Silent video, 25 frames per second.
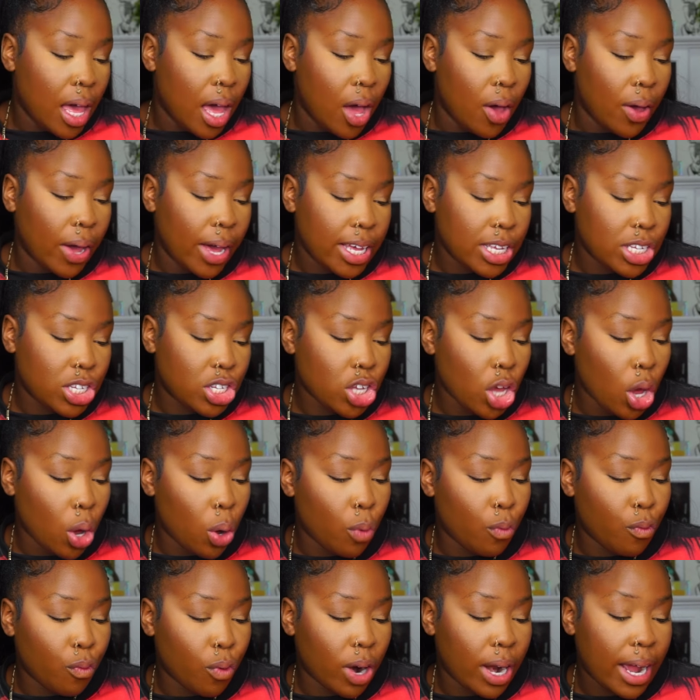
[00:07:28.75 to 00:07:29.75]
Okay,
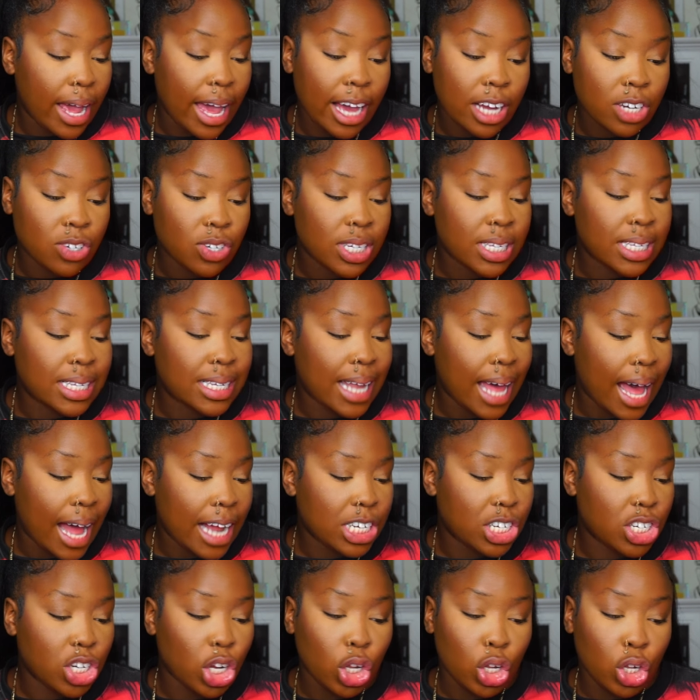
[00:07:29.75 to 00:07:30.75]
so for an extra
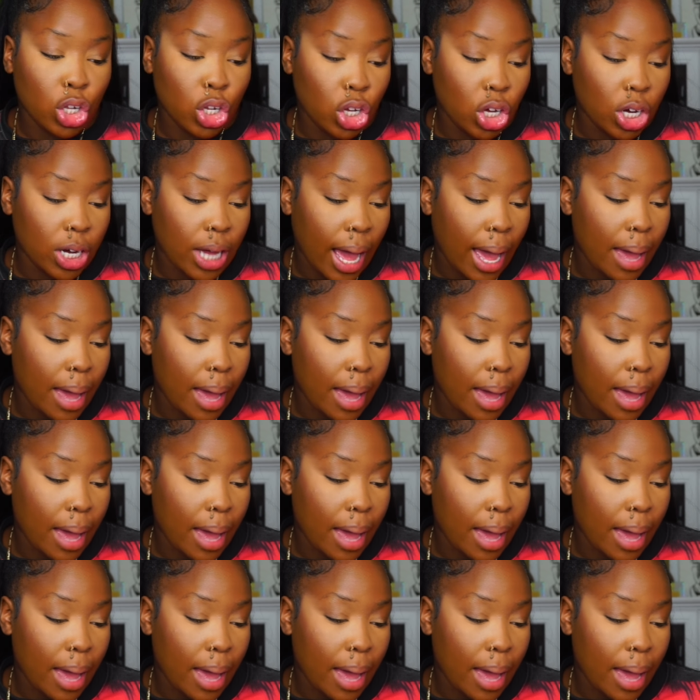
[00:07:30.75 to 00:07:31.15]
snatched look,